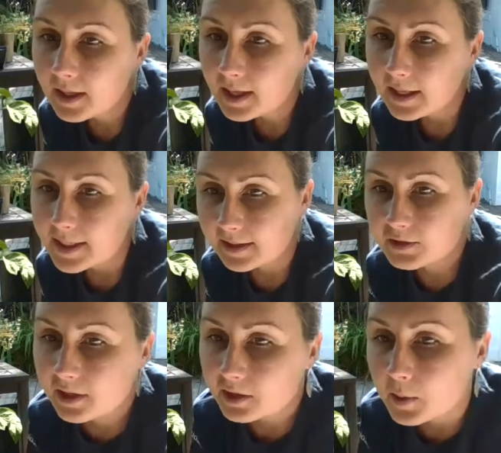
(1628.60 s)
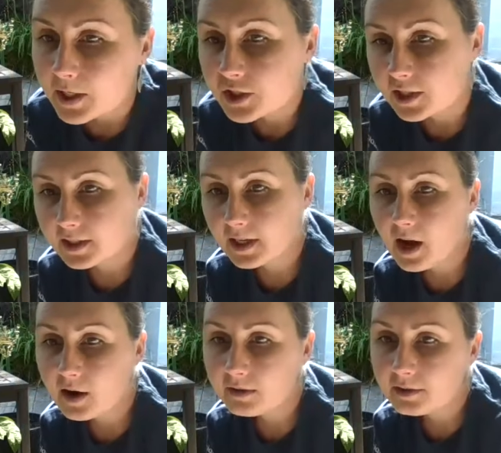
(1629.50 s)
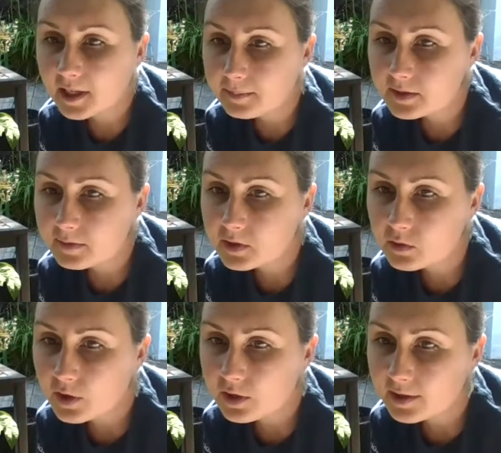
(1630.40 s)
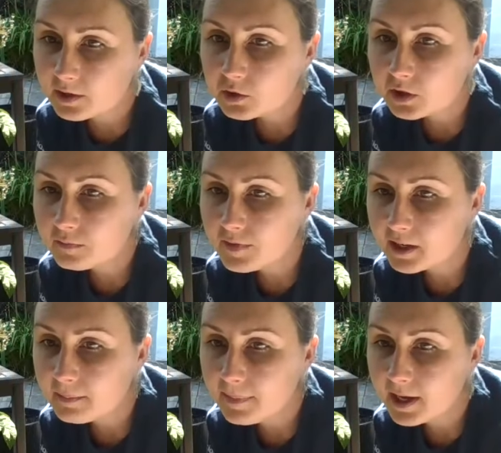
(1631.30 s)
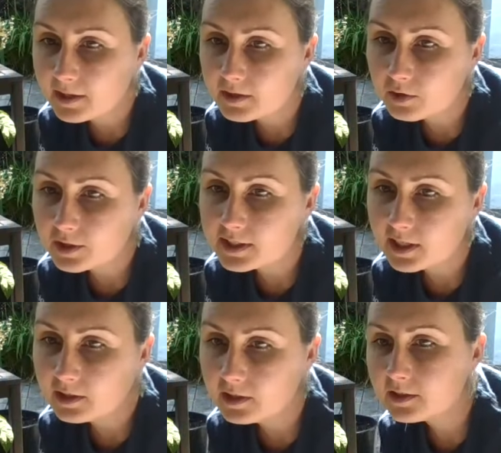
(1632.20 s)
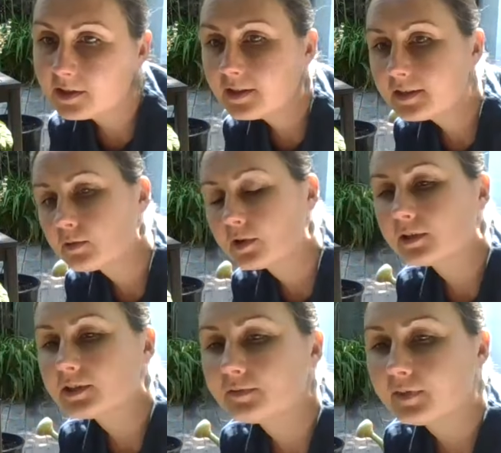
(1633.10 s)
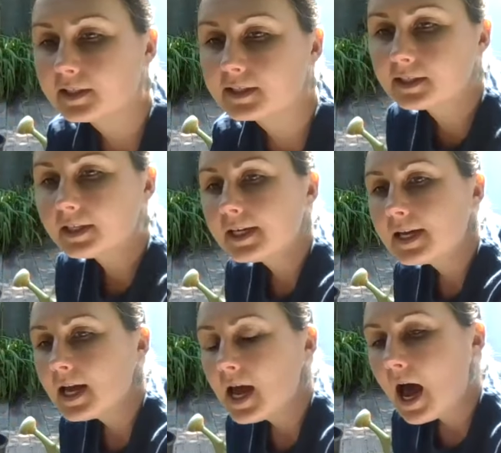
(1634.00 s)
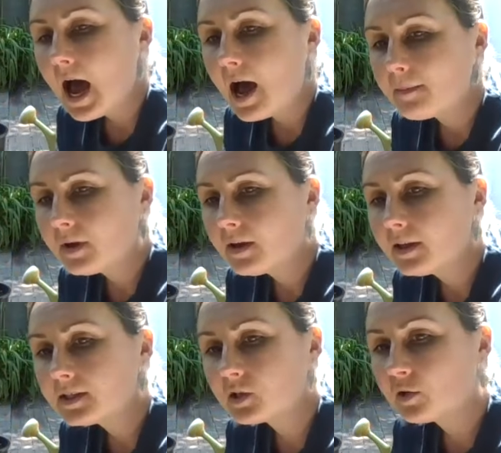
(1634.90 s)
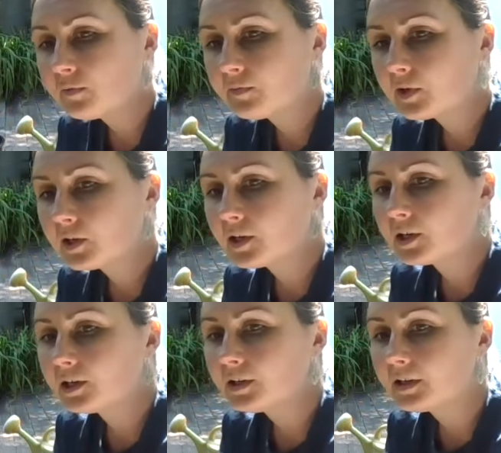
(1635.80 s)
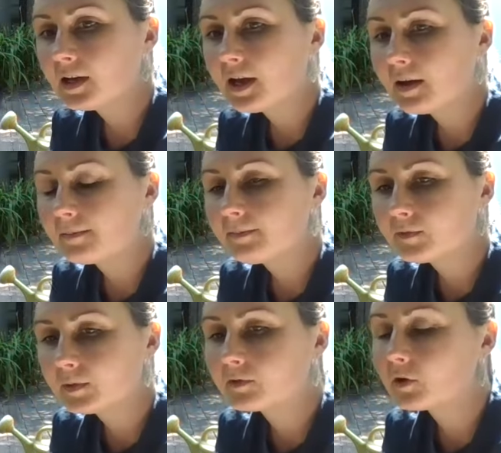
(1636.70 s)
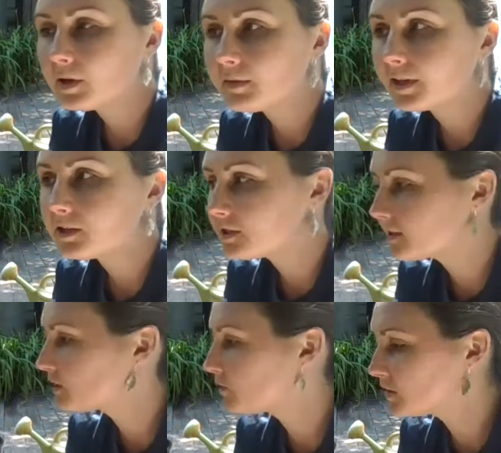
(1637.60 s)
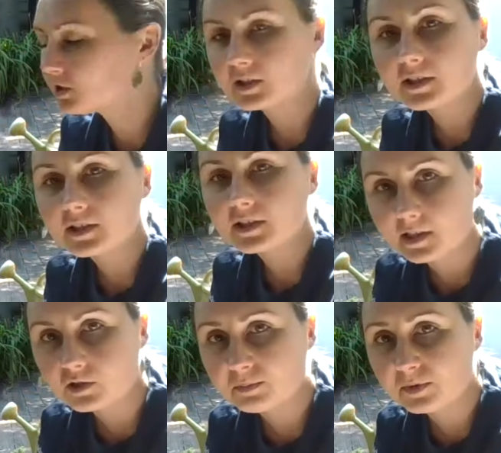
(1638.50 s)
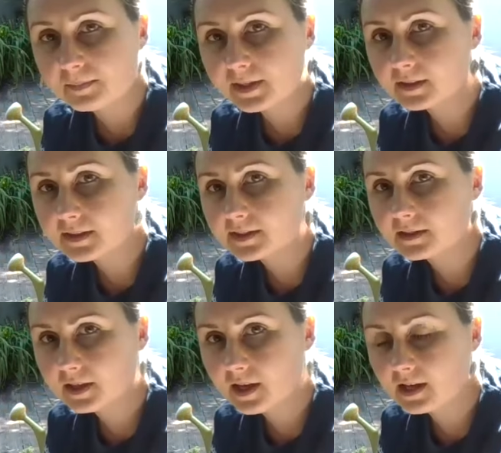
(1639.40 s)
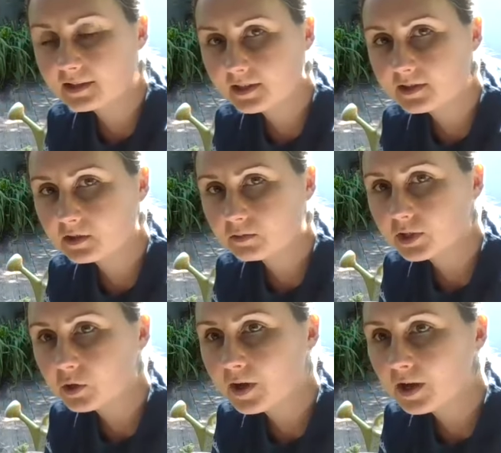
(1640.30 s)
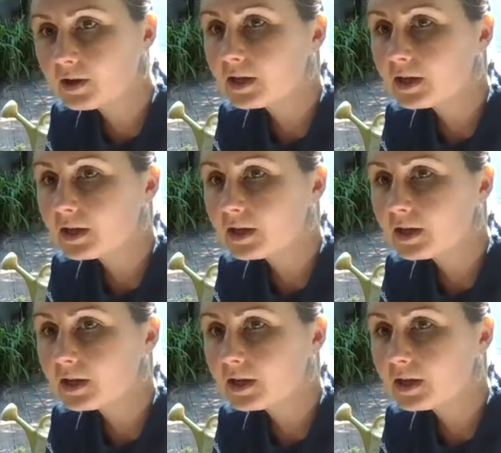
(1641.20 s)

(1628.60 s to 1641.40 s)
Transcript: And then there's another question: are there types of soil that you can recommend, or does any soil suffice? So for growing veggies, it's usually just the triple mix tends to work well.